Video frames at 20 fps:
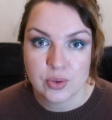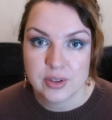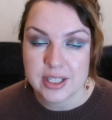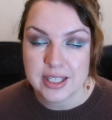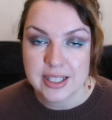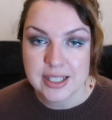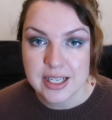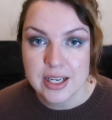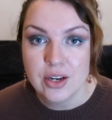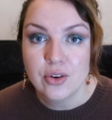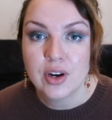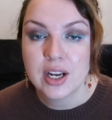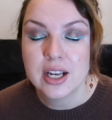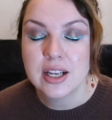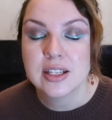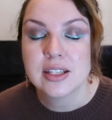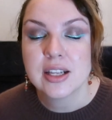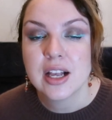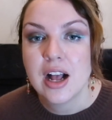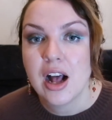the
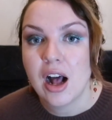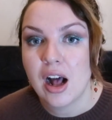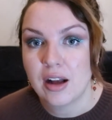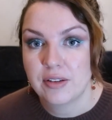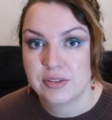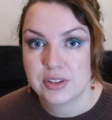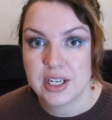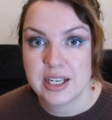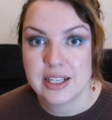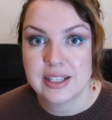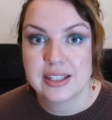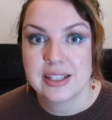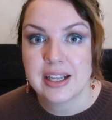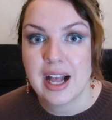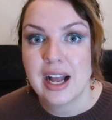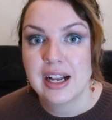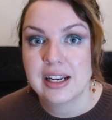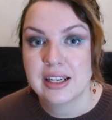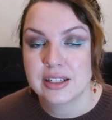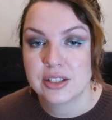series, after a
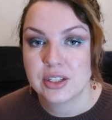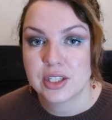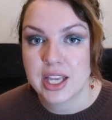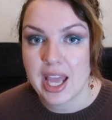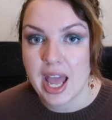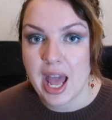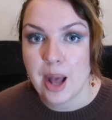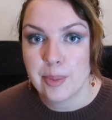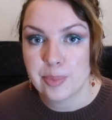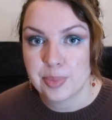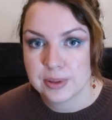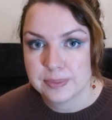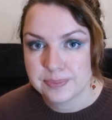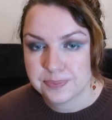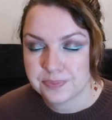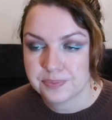silent gap